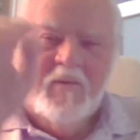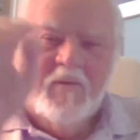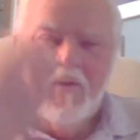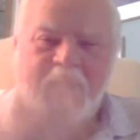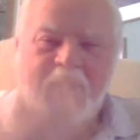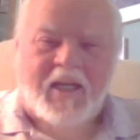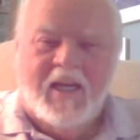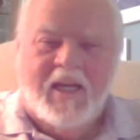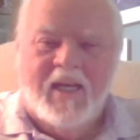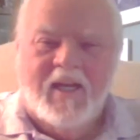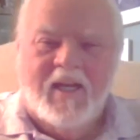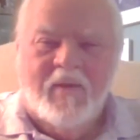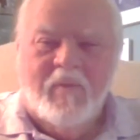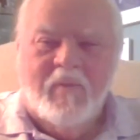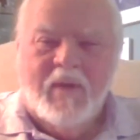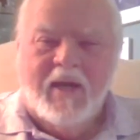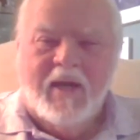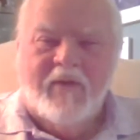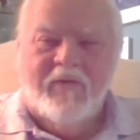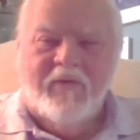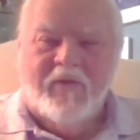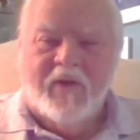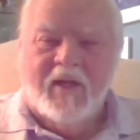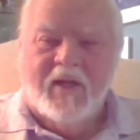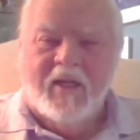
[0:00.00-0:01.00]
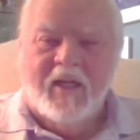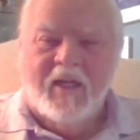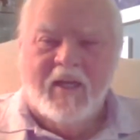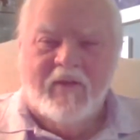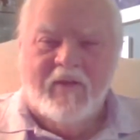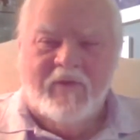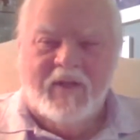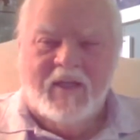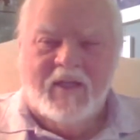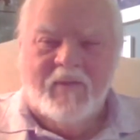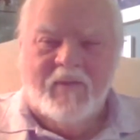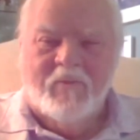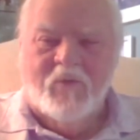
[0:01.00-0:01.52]
And Kenny made fun of
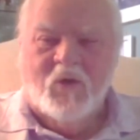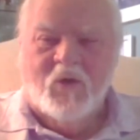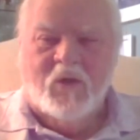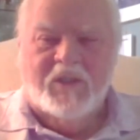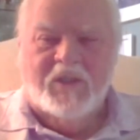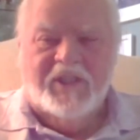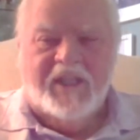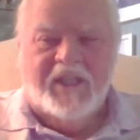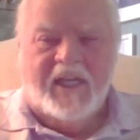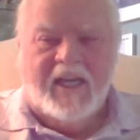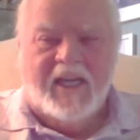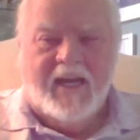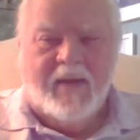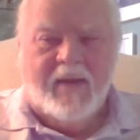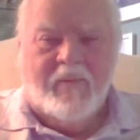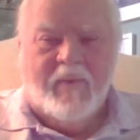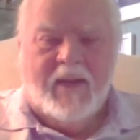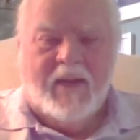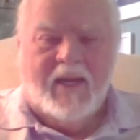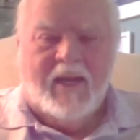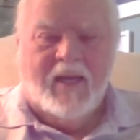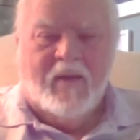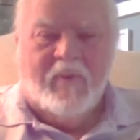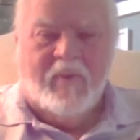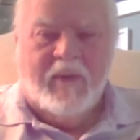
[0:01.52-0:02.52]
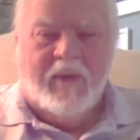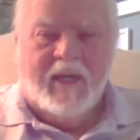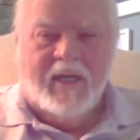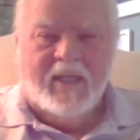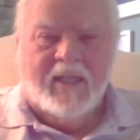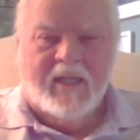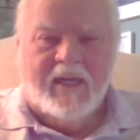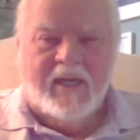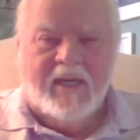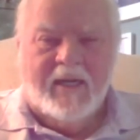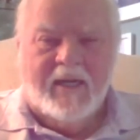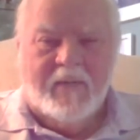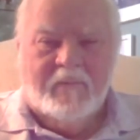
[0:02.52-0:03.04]
it, and boy, she got mad about
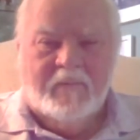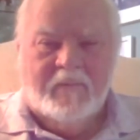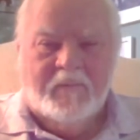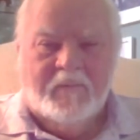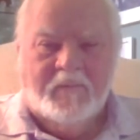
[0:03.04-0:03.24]
that.